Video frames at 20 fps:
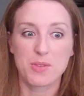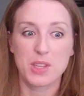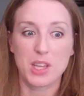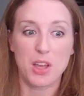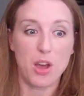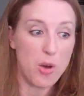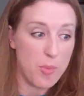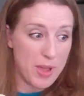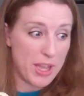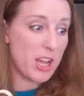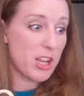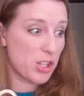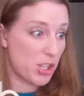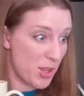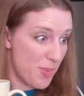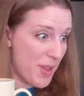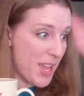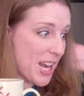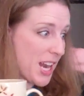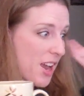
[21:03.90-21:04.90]
would see me and was like, oh
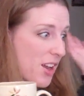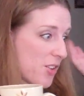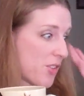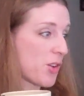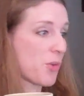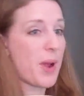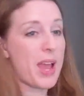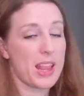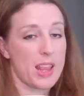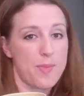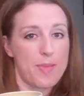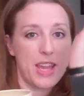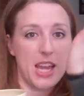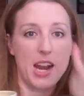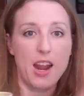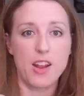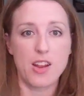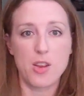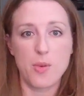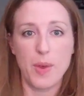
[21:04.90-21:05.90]
my gosh, let me get out of your
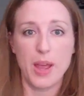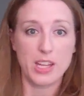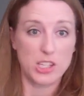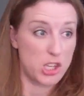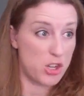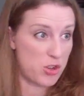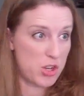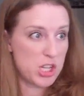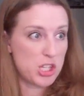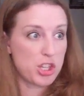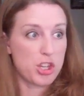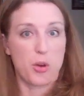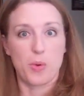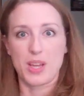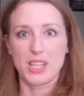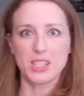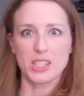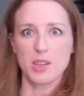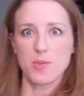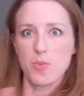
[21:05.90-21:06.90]
way. Let me get out of your way. Do you
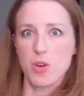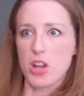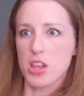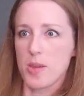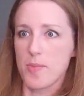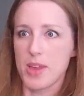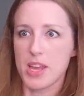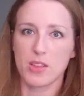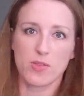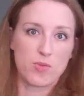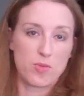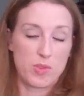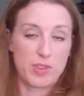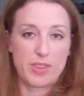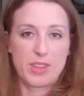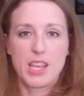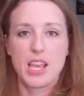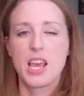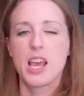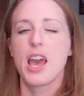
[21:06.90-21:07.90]
need to go in somewhere?
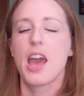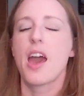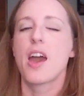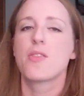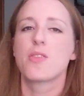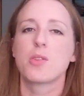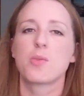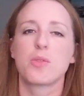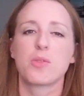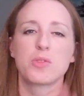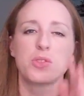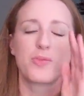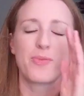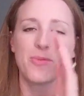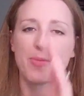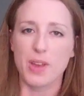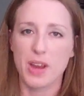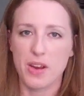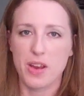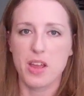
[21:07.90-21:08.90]

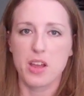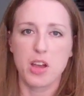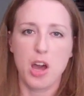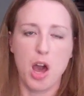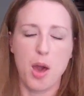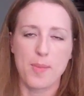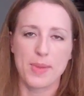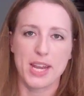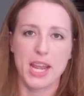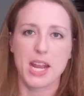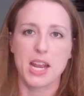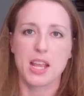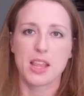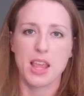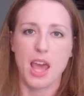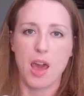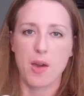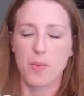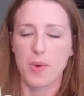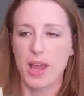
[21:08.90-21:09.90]
Everyone was very
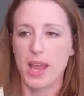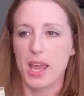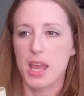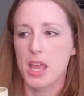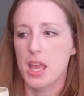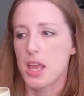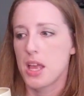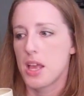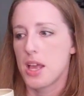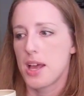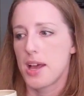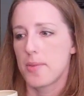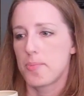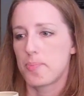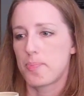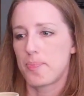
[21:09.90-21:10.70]
accommodating that way.